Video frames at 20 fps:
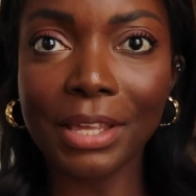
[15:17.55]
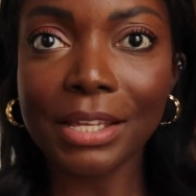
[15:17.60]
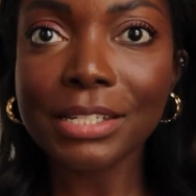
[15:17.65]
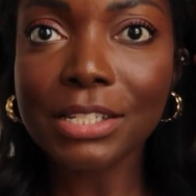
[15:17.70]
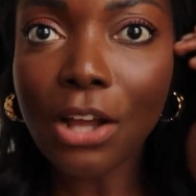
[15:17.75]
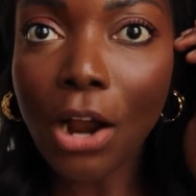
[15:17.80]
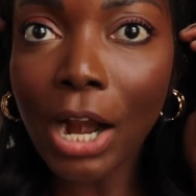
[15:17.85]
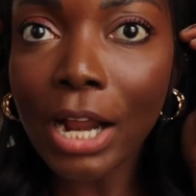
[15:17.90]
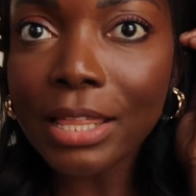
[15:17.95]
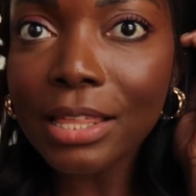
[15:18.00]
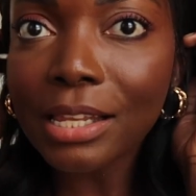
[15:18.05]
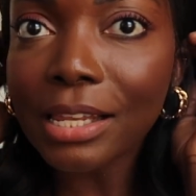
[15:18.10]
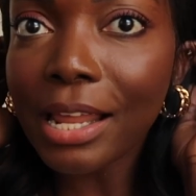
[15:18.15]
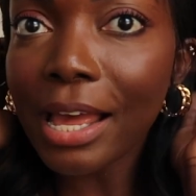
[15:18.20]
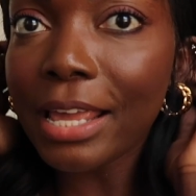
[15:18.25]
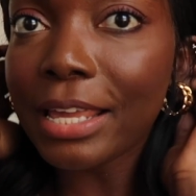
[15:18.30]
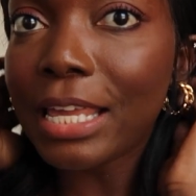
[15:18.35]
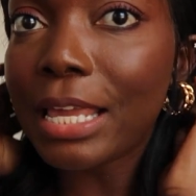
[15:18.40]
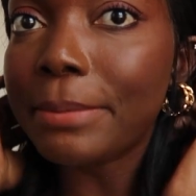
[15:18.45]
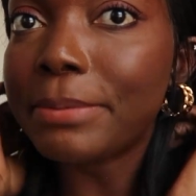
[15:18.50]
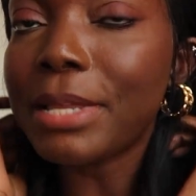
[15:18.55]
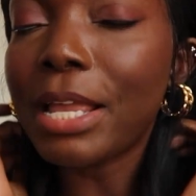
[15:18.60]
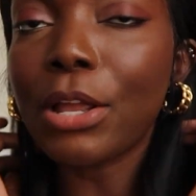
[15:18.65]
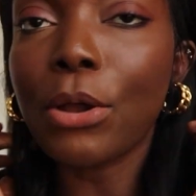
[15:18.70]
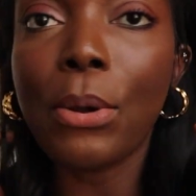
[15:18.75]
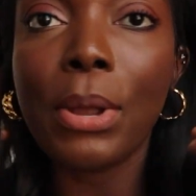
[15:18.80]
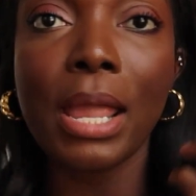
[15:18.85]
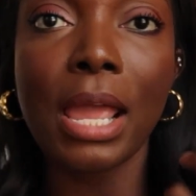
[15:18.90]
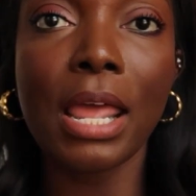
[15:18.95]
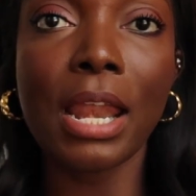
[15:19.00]
Sorry the light keeps like
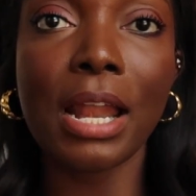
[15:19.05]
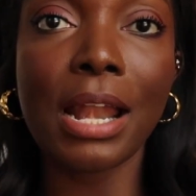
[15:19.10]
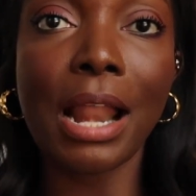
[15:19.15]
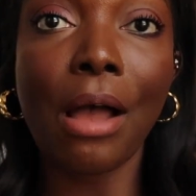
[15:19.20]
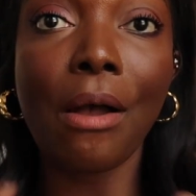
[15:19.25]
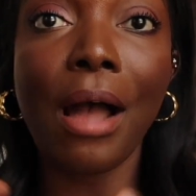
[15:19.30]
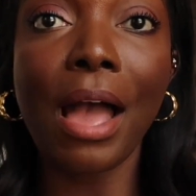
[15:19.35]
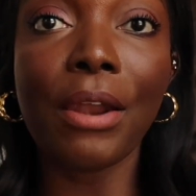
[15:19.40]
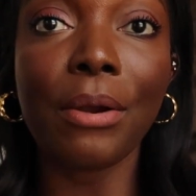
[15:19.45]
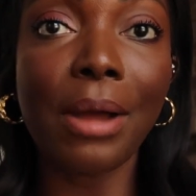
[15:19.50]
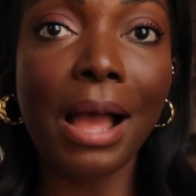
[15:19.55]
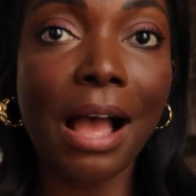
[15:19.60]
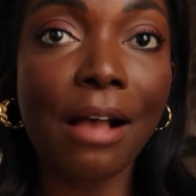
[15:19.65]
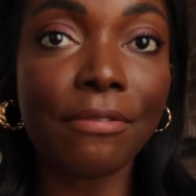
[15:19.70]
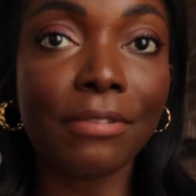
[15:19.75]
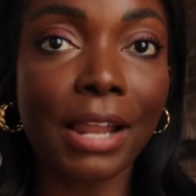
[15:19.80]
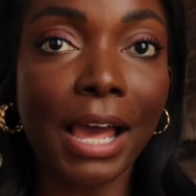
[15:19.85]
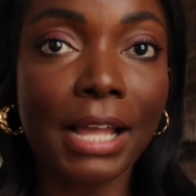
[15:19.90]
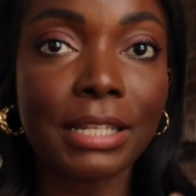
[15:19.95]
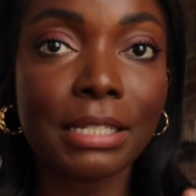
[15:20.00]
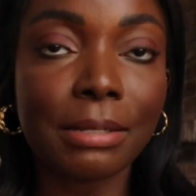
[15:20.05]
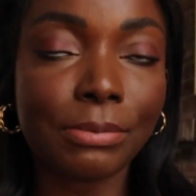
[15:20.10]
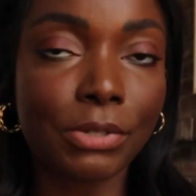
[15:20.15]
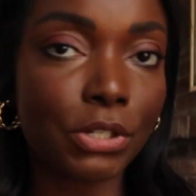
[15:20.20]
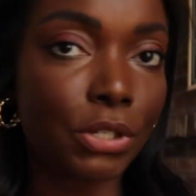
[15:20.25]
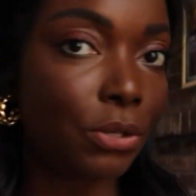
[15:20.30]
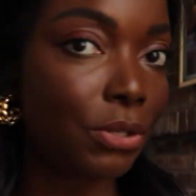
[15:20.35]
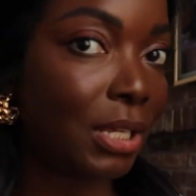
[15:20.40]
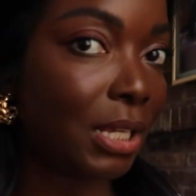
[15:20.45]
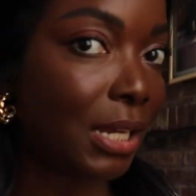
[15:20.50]
going in and out. I don't have lights, I'm
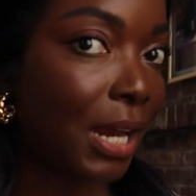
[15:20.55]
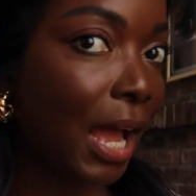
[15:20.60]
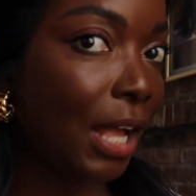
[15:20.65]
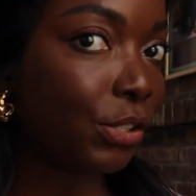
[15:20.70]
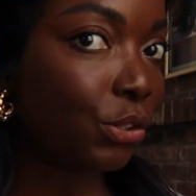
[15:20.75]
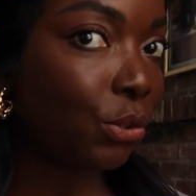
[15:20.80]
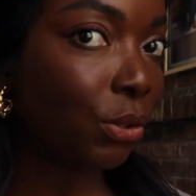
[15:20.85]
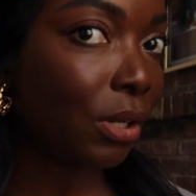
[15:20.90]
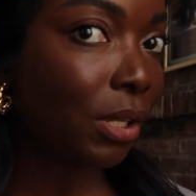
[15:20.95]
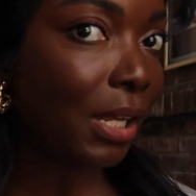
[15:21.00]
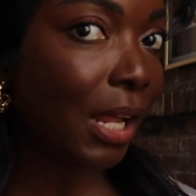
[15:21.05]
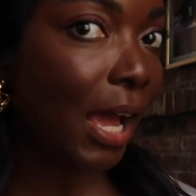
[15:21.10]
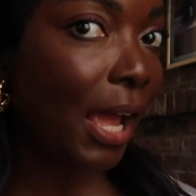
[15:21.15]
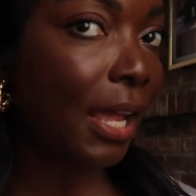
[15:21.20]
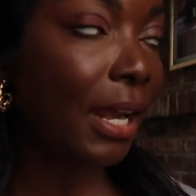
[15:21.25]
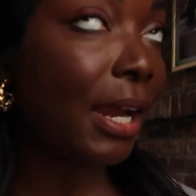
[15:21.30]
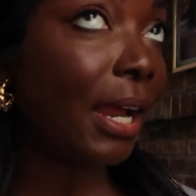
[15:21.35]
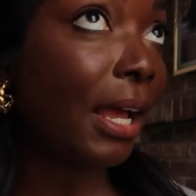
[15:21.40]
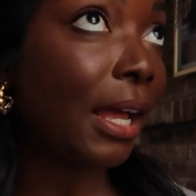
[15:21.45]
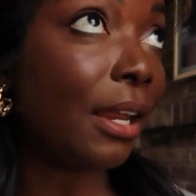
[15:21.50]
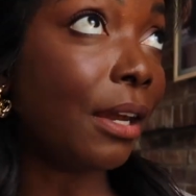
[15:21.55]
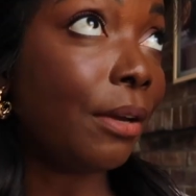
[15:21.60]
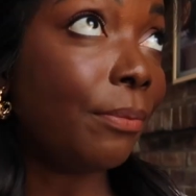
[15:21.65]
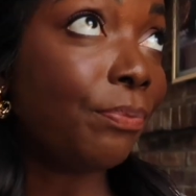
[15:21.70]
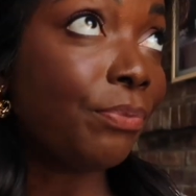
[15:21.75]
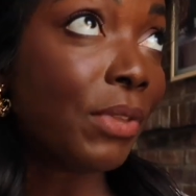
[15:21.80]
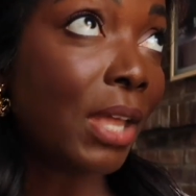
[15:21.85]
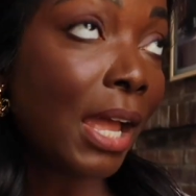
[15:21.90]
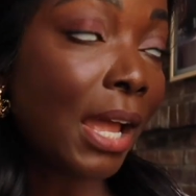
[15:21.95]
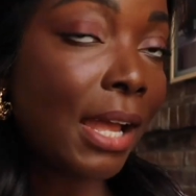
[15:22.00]
just using natural light, and
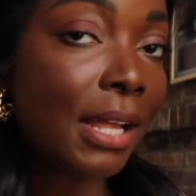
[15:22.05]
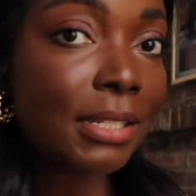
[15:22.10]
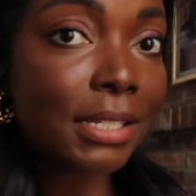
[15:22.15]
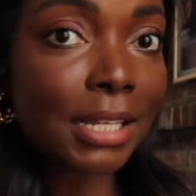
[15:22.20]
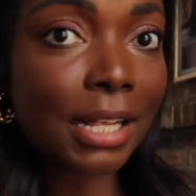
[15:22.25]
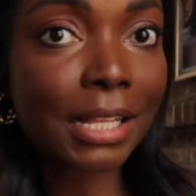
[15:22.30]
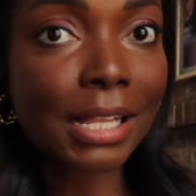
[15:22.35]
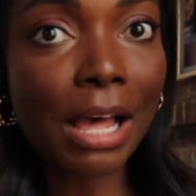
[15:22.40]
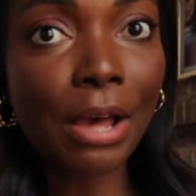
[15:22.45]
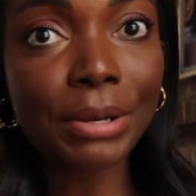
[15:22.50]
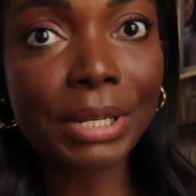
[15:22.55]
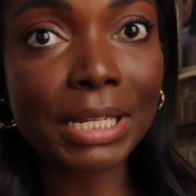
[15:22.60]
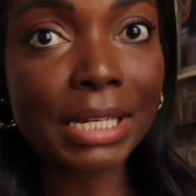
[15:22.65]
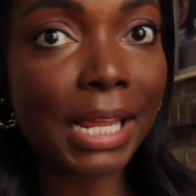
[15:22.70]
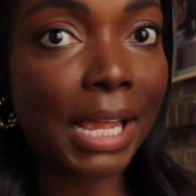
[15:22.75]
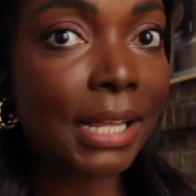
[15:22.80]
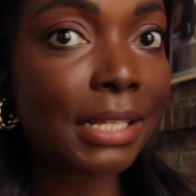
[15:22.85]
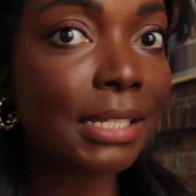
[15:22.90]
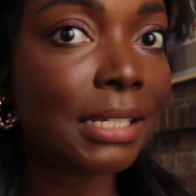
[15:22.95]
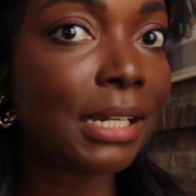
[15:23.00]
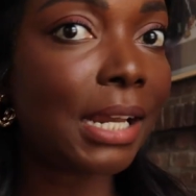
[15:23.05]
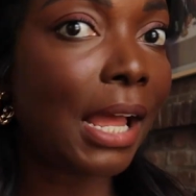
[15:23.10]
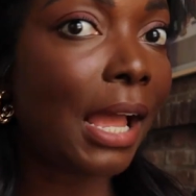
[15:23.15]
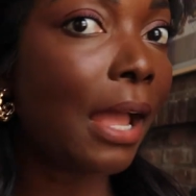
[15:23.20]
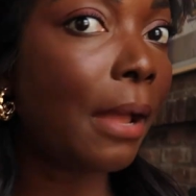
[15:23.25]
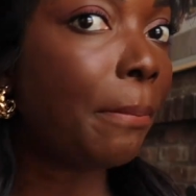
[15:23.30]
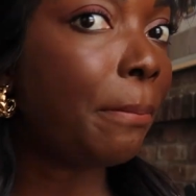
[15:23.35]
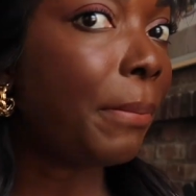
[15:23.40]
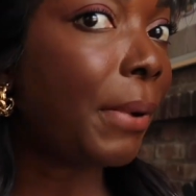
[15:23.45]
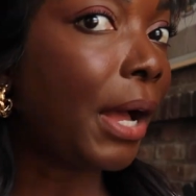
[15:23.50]
it's a cloudy day
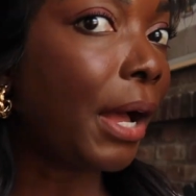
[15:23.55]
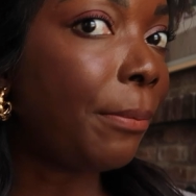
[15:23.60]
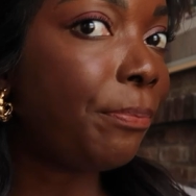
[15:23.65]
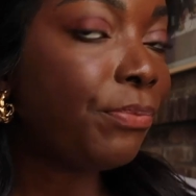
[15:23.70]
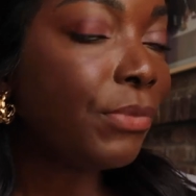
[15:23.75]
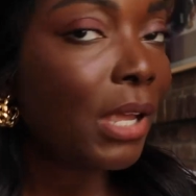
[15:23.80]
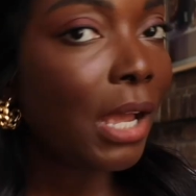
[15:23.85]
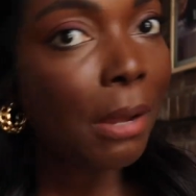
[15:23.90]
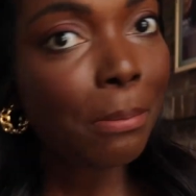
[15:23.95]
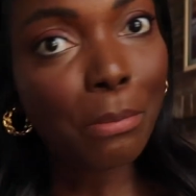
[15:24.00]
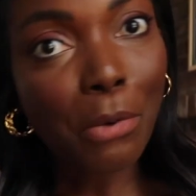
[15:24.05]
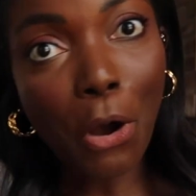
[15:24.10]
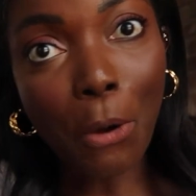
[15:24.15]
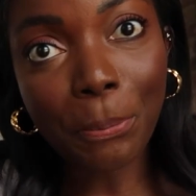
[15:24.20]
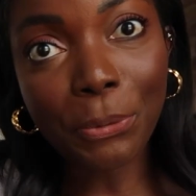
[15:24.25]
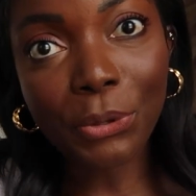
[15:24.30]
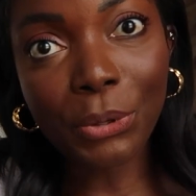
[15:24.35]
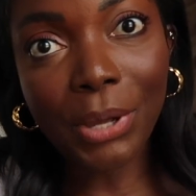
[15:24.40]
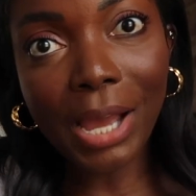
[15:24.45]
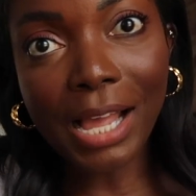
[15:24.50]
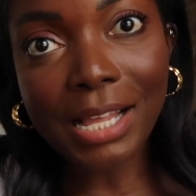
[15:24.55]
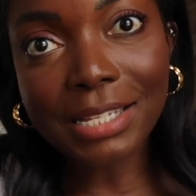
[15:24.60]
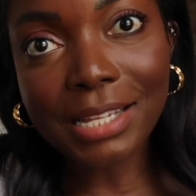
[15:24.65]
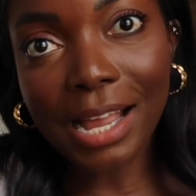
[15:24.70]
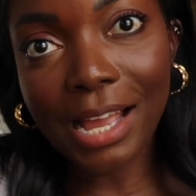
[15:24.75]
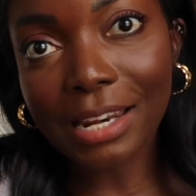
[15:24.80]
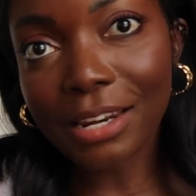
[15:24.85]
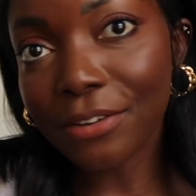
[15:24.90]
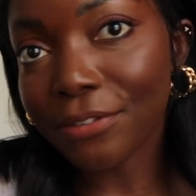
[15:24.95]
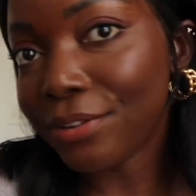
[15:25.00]
today, but hoping you guys
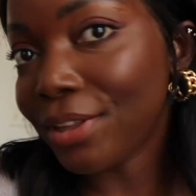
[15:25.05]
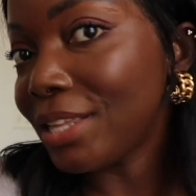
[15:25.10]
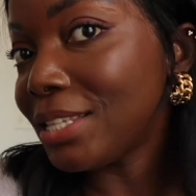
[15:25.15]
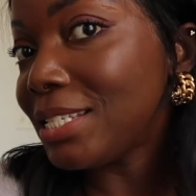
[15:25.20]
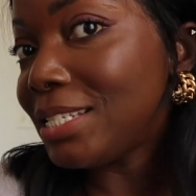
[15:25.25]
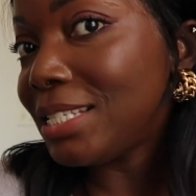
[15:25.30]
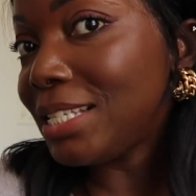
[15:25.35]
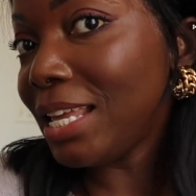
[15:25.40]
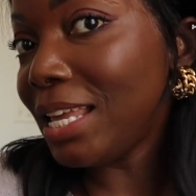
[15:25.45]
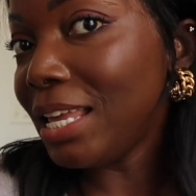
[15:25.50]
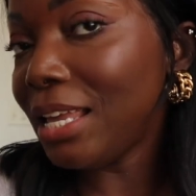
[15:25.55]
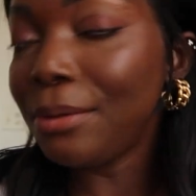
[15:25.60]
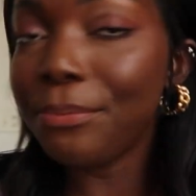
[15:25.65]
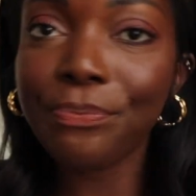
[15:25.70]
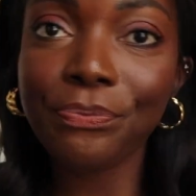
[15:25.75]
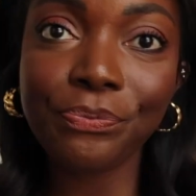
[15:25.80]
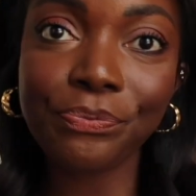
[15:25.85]
kind of can see